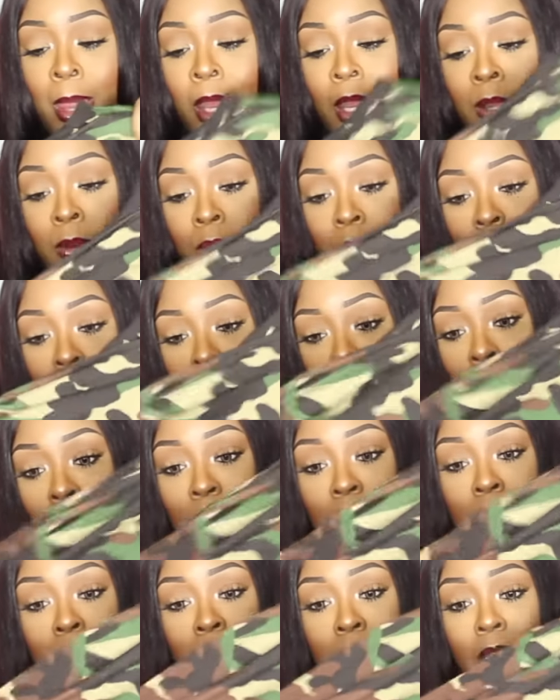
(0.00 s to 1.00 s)
It was
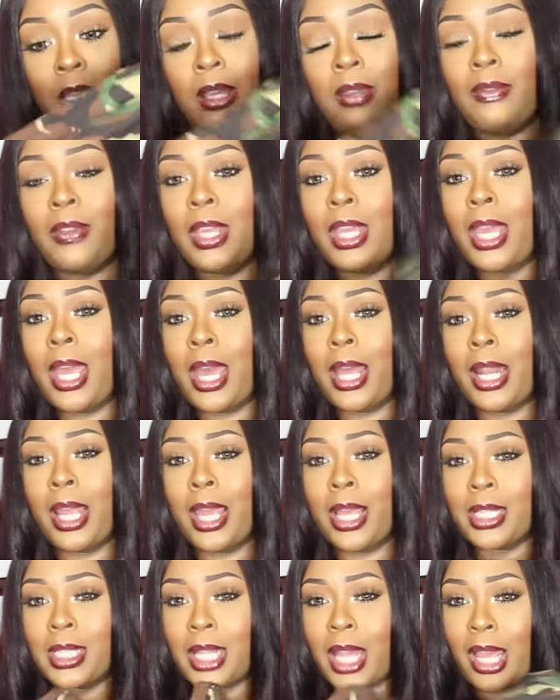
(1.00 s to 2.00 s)
long sleeve. It kind of
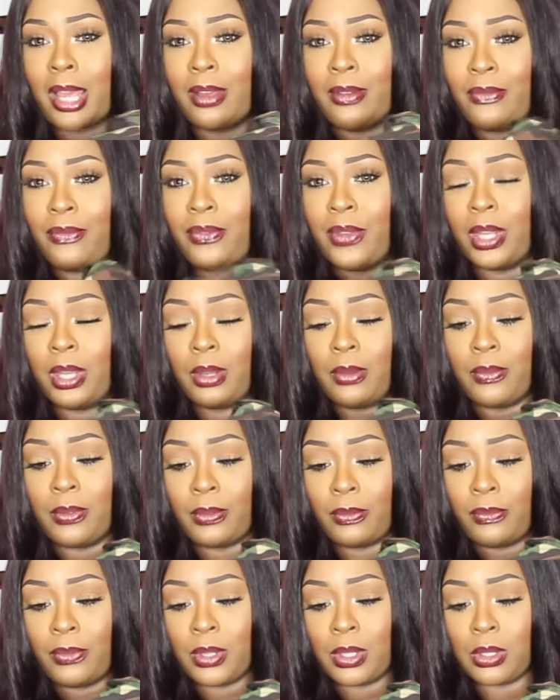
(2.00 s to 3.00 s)
has like a
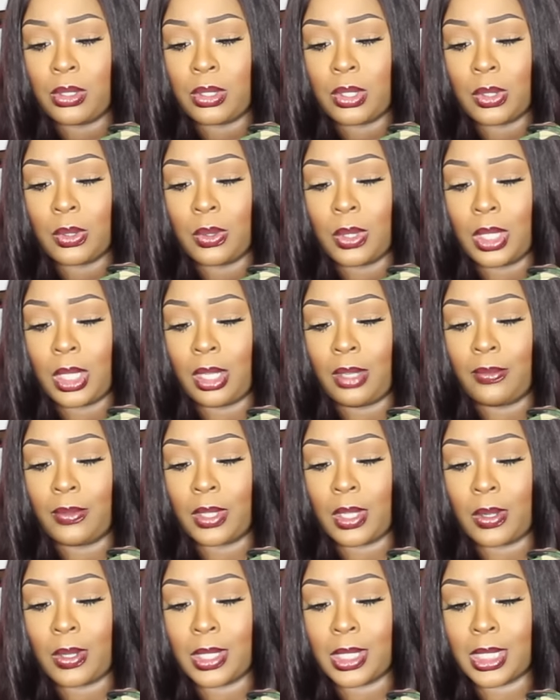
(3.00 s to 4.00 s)
velvet feel to it,
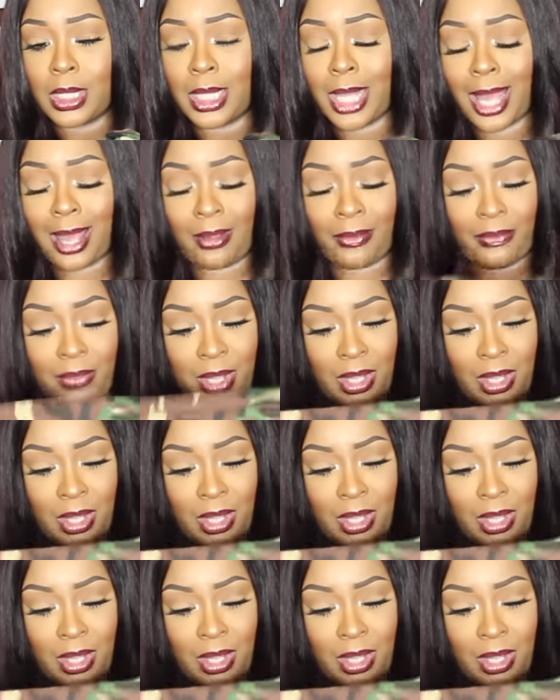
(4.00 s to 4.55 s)
even though it's not